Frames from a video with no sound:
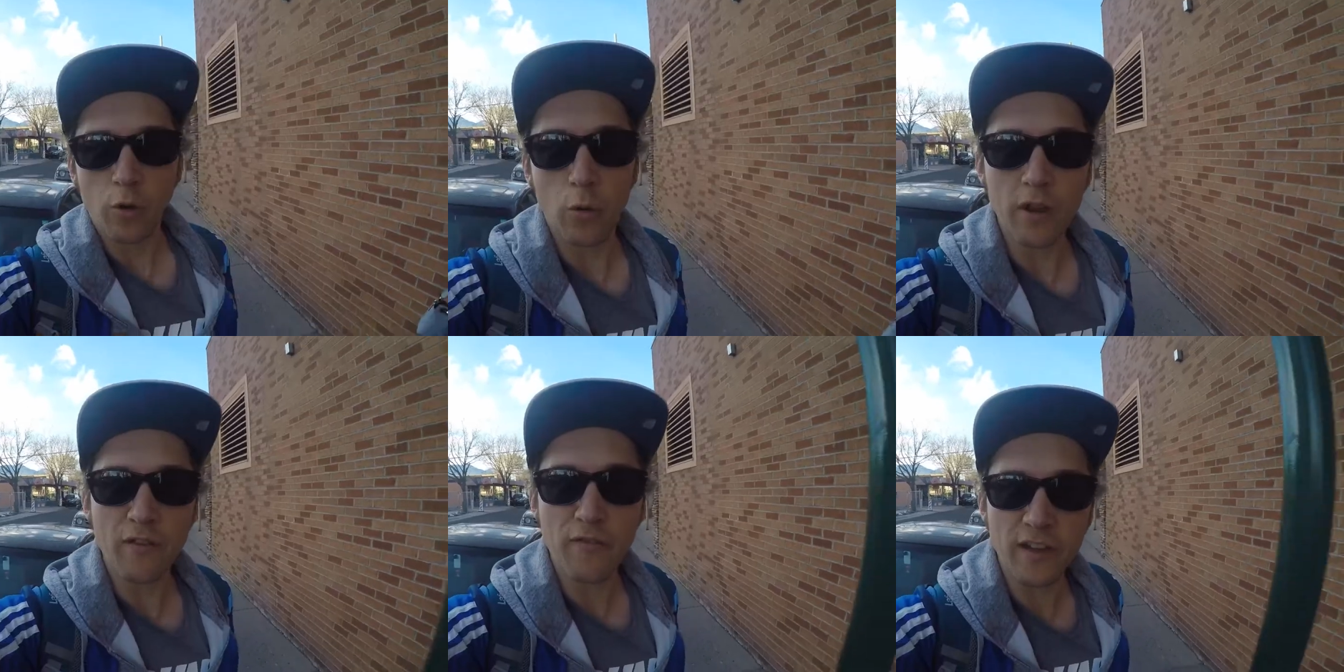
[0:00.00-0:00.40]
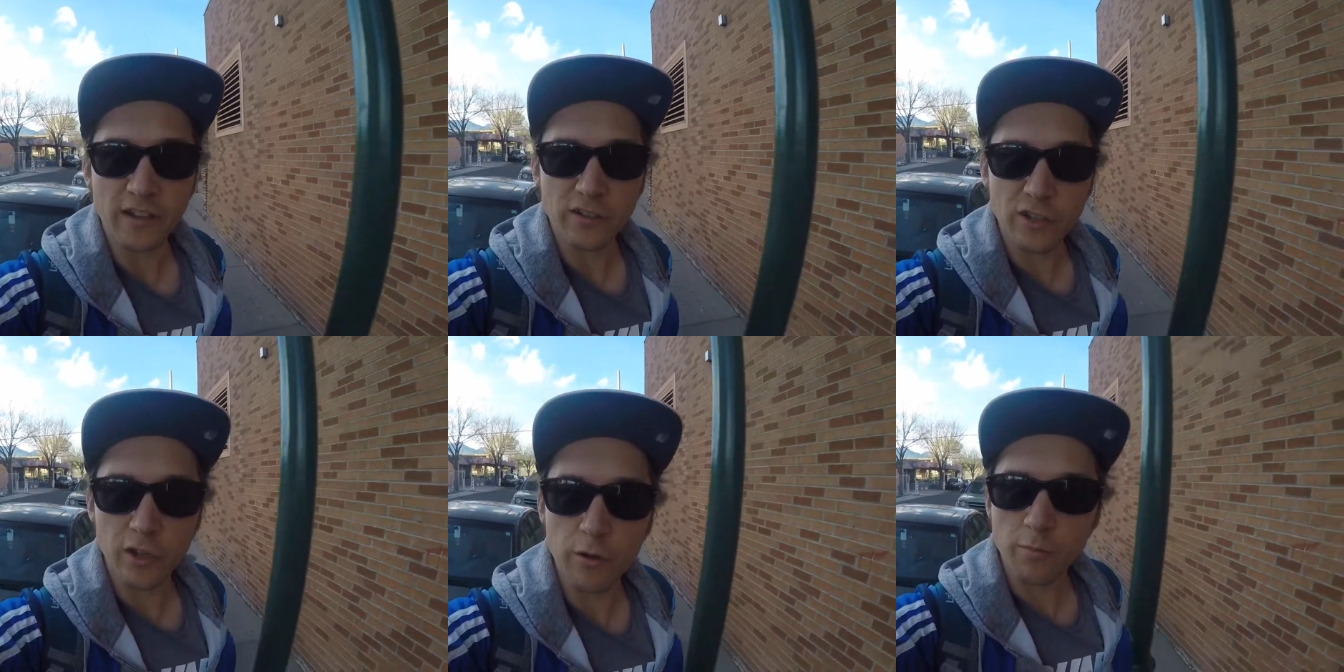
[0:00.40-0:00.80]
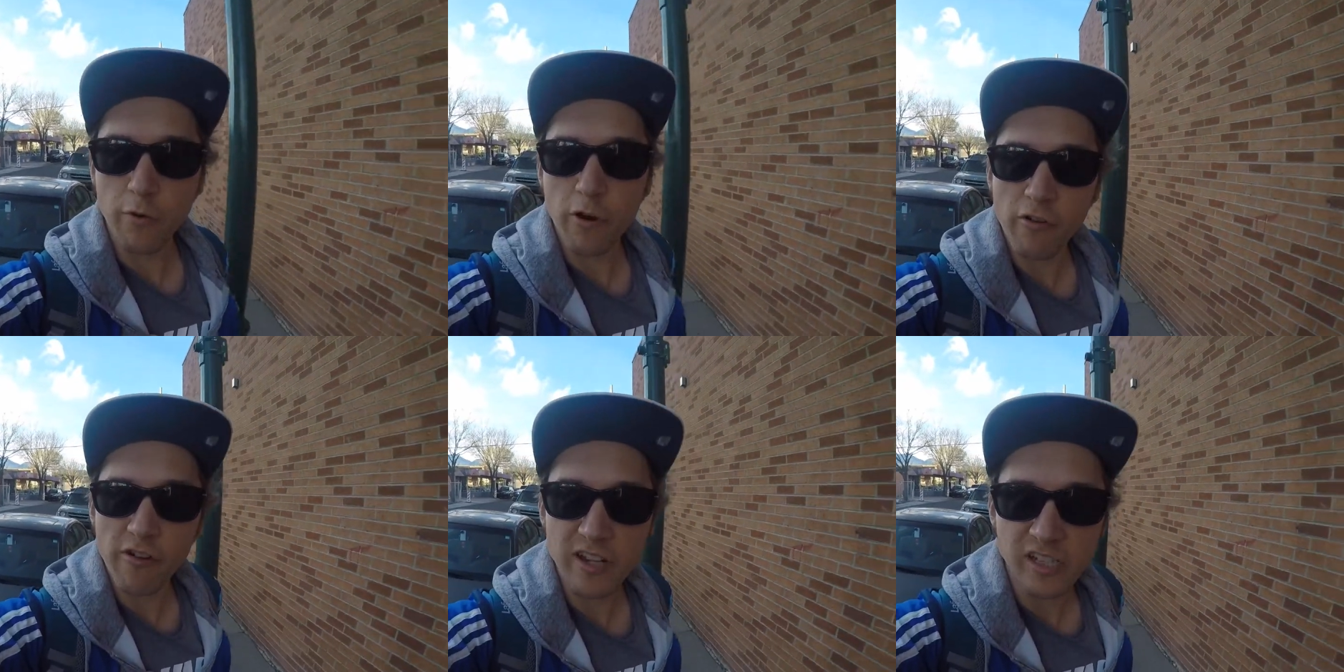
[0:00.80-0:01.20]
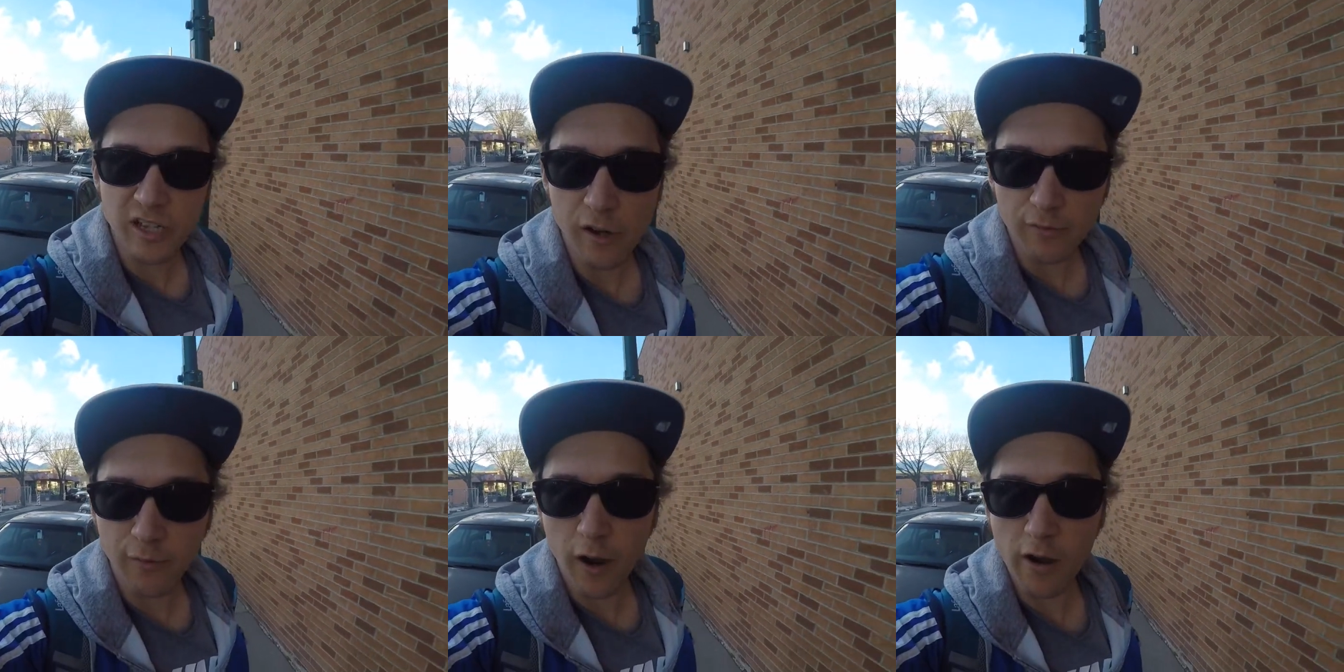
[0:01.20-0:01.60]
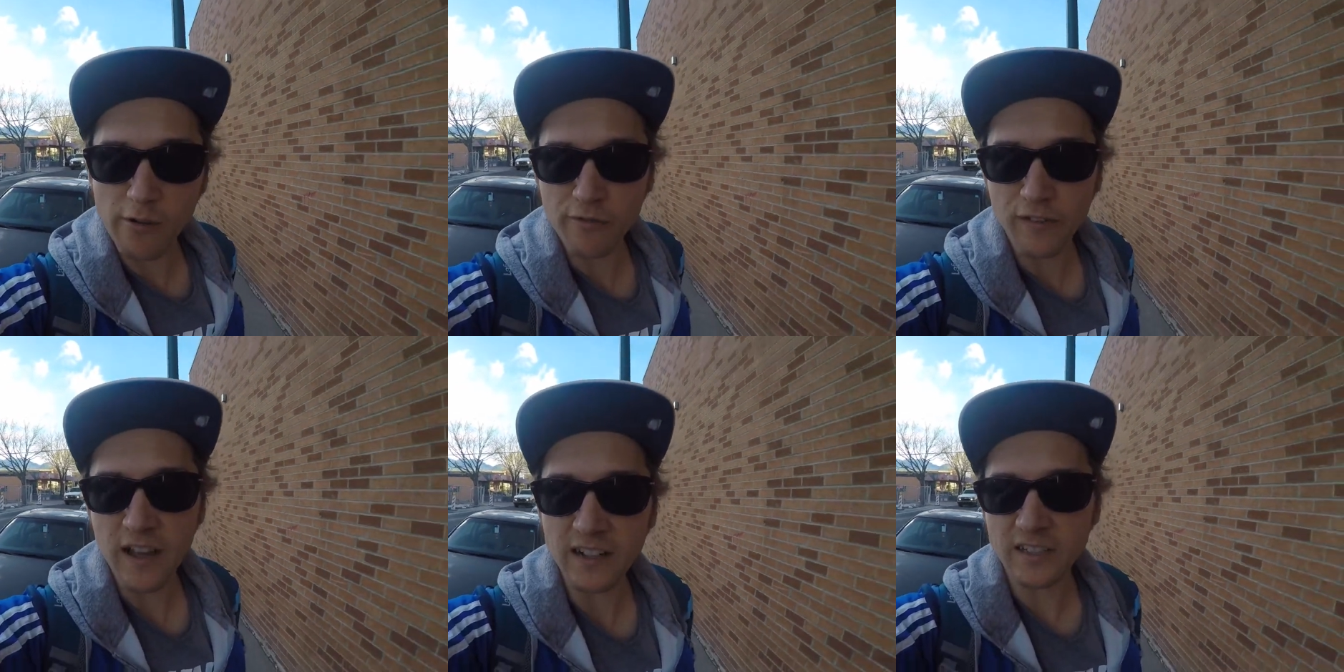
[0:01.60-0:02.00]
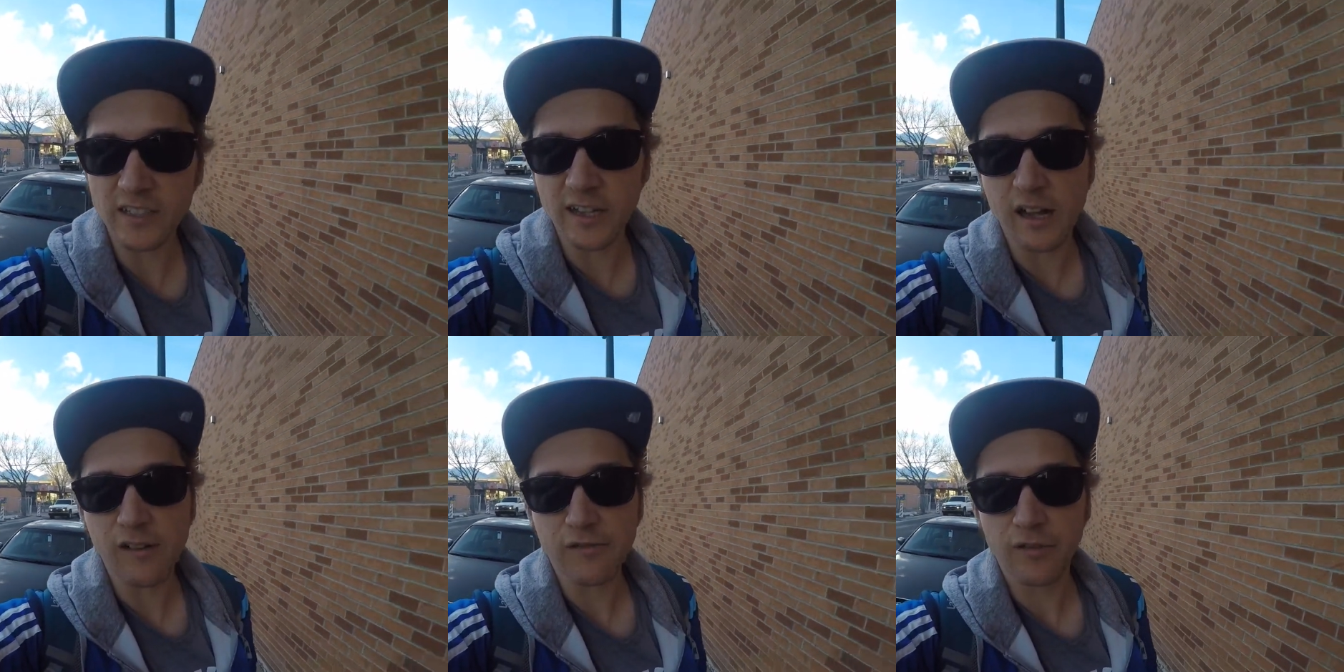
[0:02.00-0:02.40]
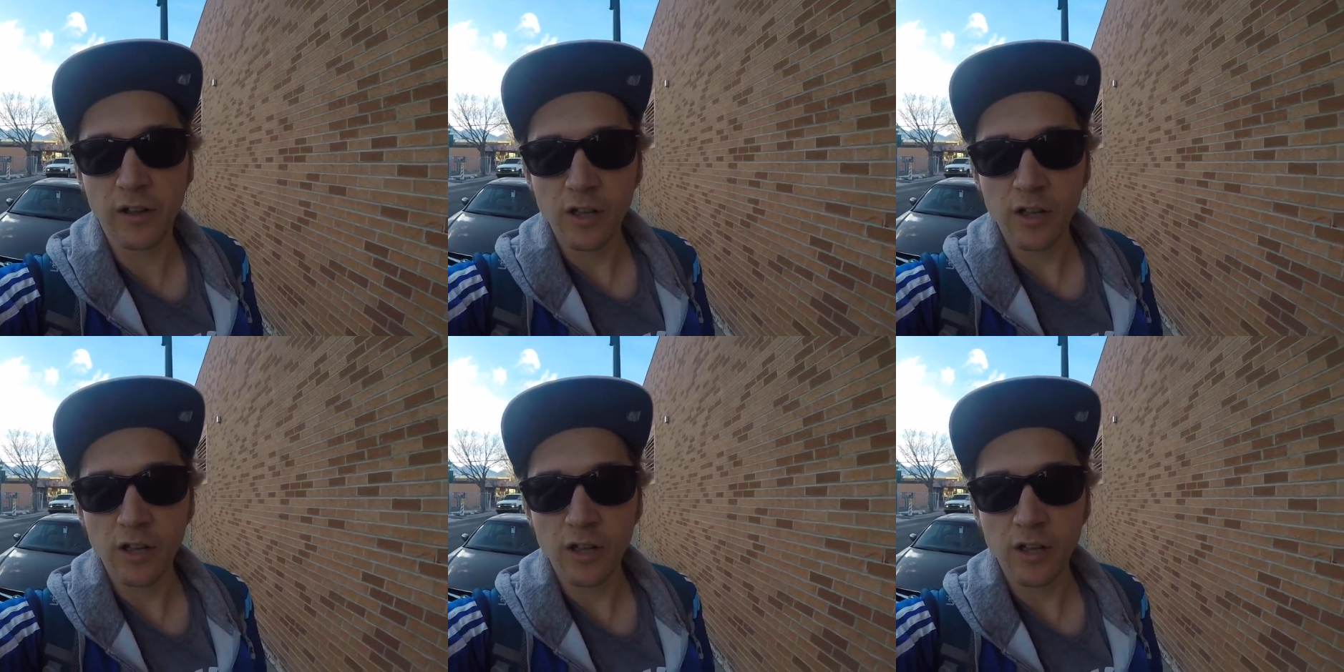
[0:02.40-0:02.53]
We've hit two breweries so far in Flagstaff.